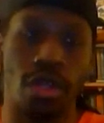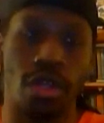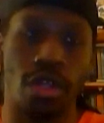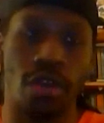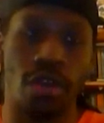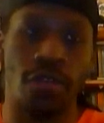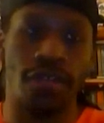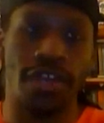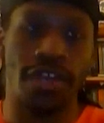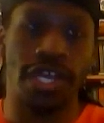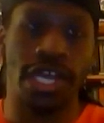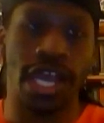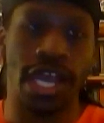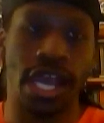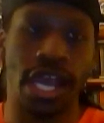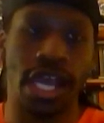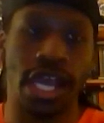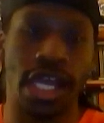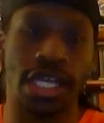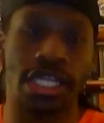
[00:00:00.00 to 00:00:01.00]
Luffy
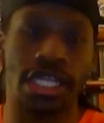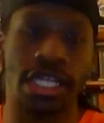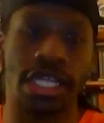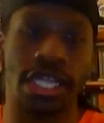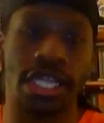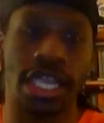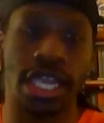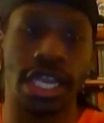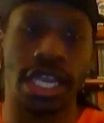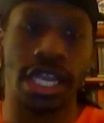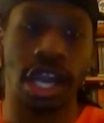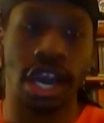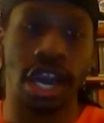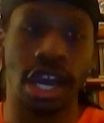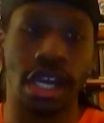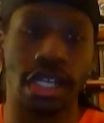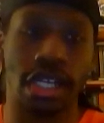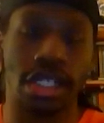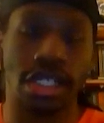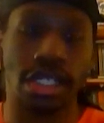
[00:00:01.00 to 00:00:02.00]
got clean
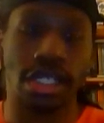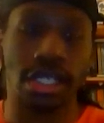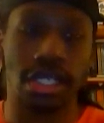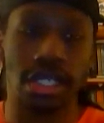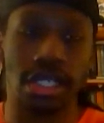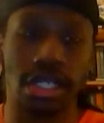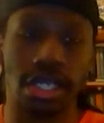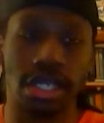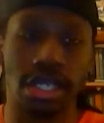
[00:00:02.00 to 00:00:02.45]
cocked.